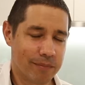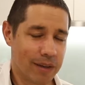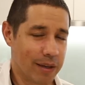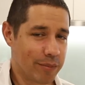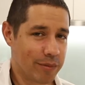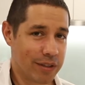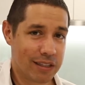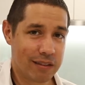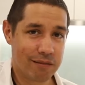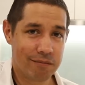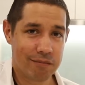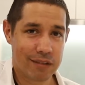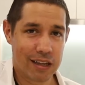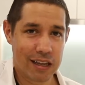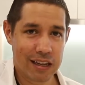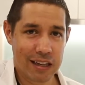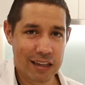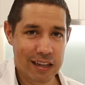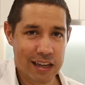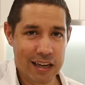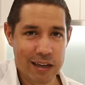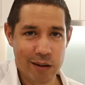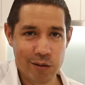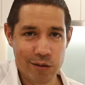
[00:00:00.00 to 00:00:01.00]
Maybe
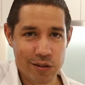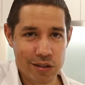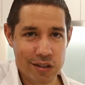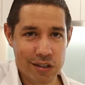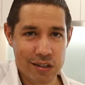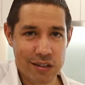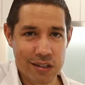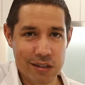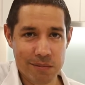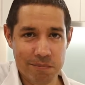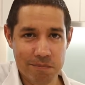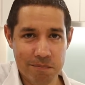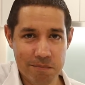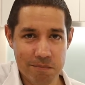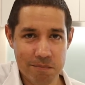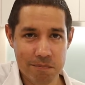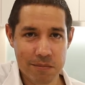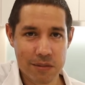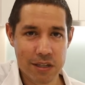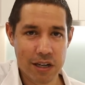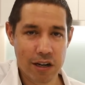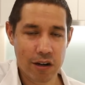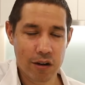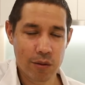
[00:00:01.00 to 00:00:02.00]
Galileo is just a
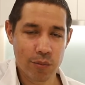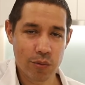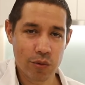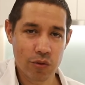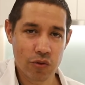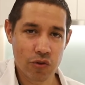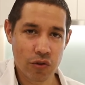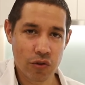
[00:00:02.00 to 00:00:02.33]
terrible